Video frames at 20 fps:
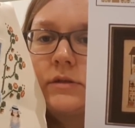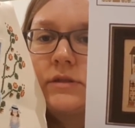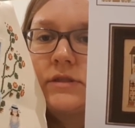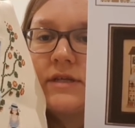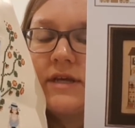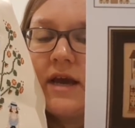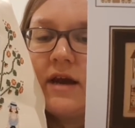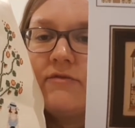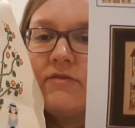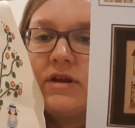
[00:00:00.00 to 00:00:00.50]

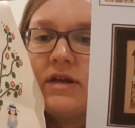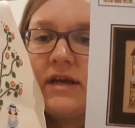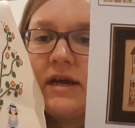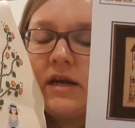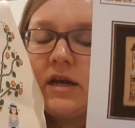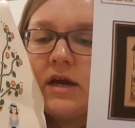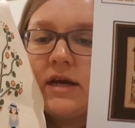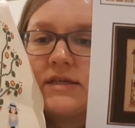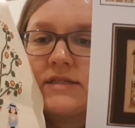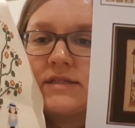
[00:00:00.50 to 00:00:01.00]
So yeah, I
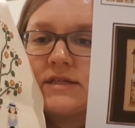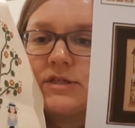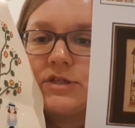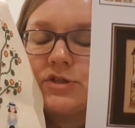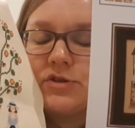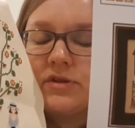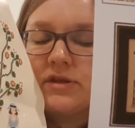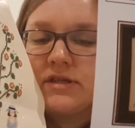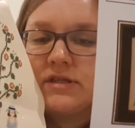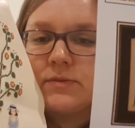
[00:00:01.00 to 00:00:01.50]
like
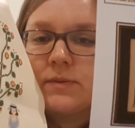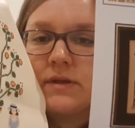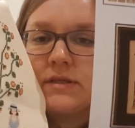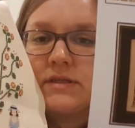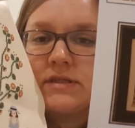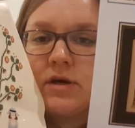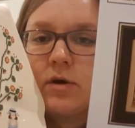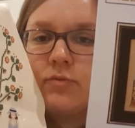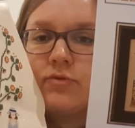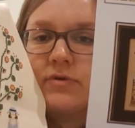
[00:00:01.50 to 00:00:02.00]
stitching this
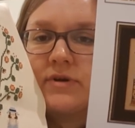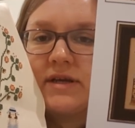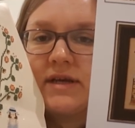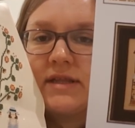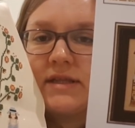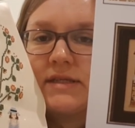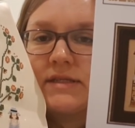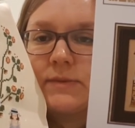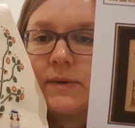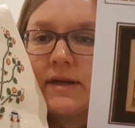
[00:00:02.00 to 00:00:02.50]
one, so I'll probably
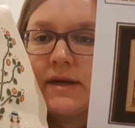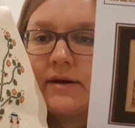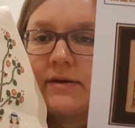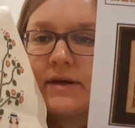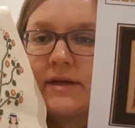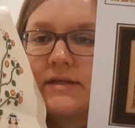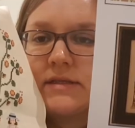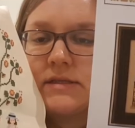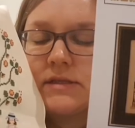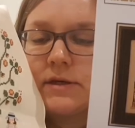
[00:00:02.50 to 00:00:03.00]
get this one out
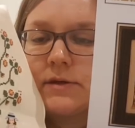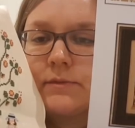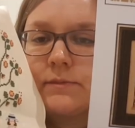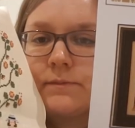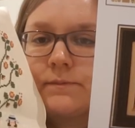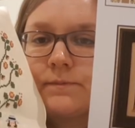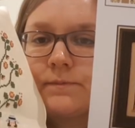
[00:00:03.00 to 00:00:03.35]
again soon.